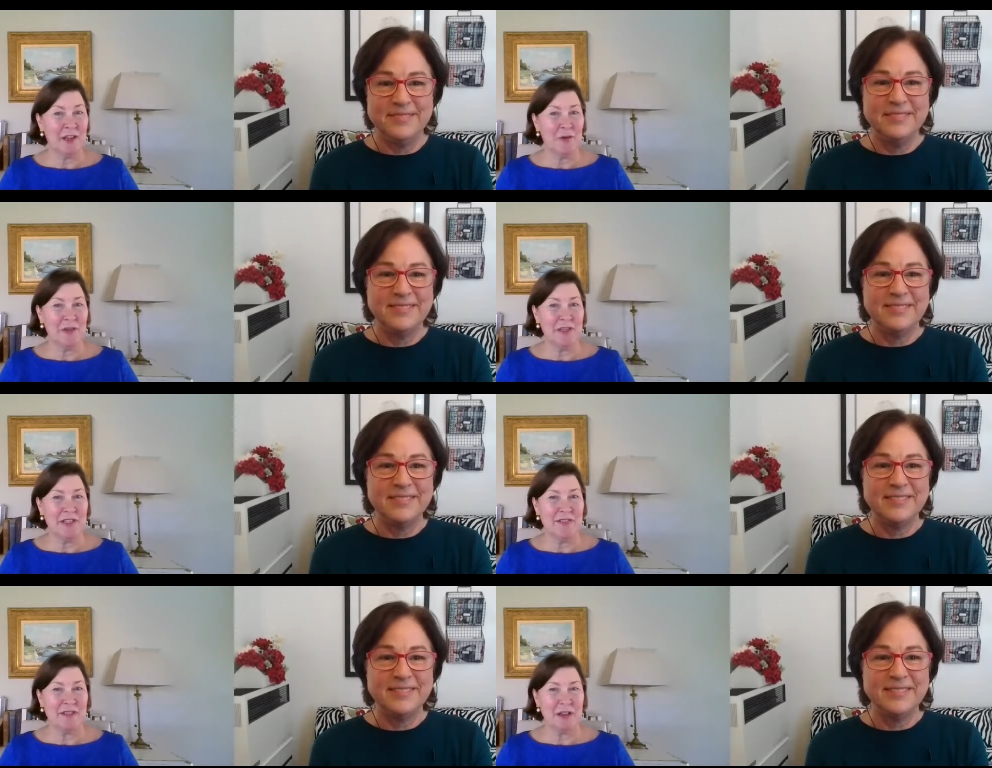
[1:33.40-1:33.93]

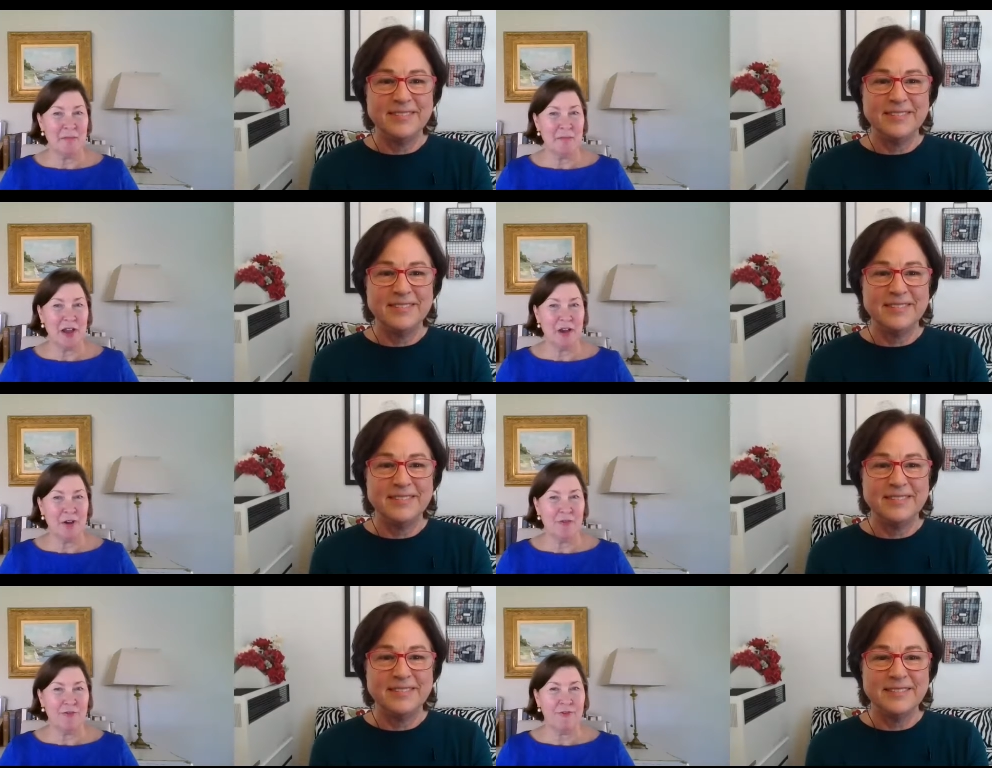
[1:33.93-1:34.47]
Speaker 1: was
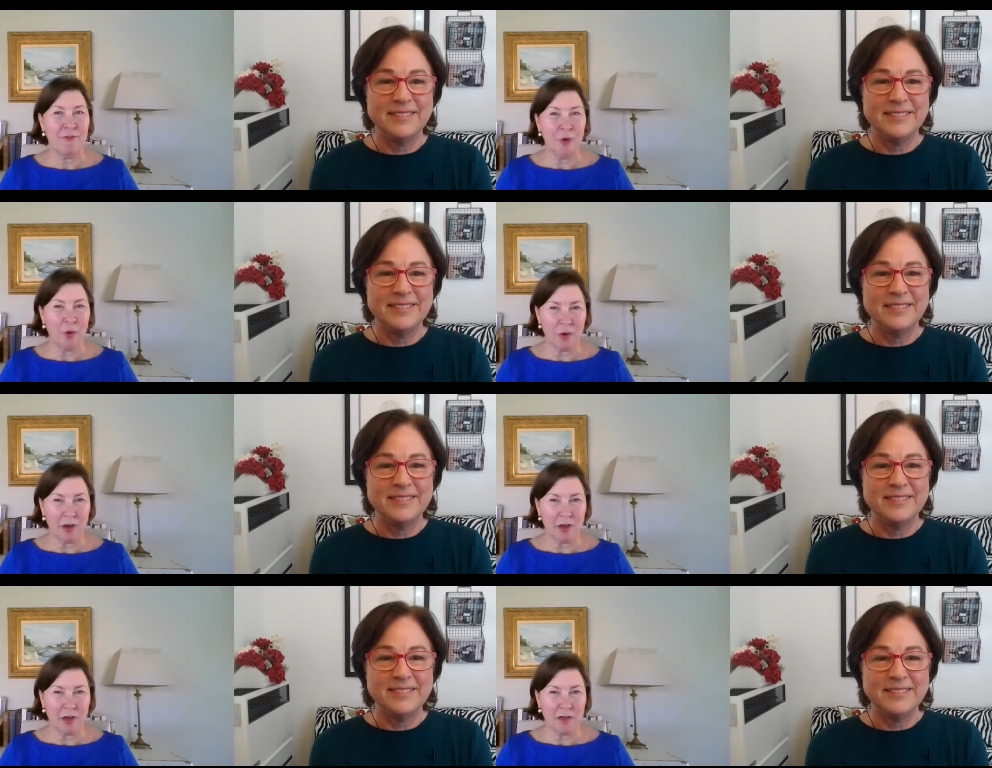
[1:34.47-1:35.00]
about
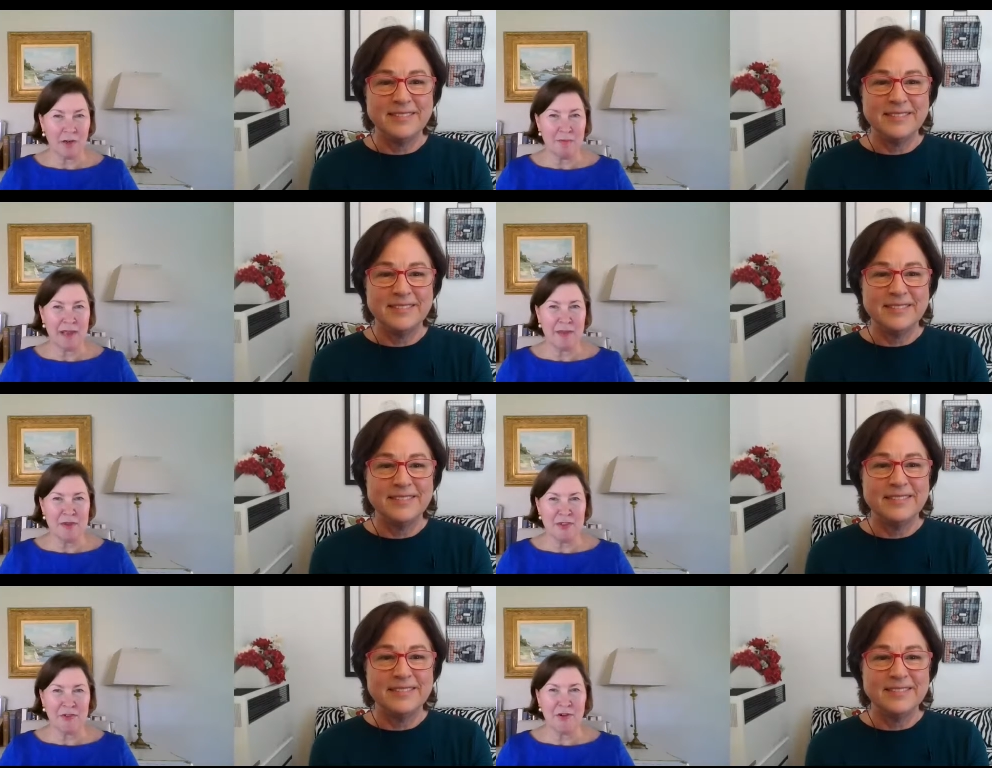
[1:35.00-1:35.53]
4, my
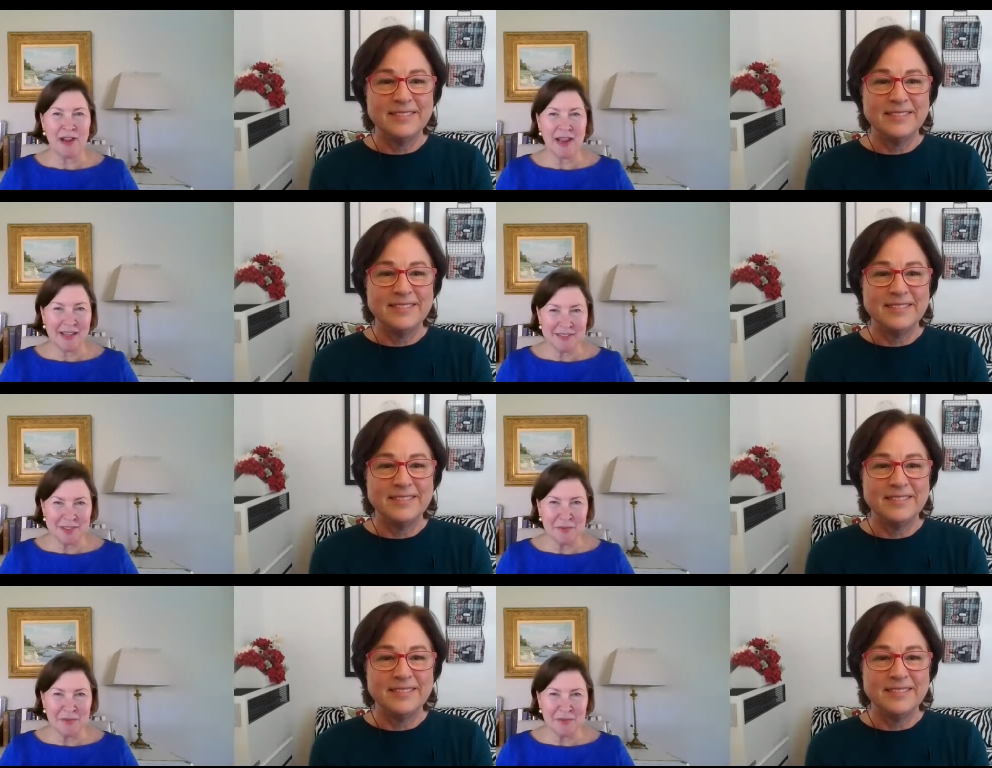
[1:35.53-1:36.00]
mother asked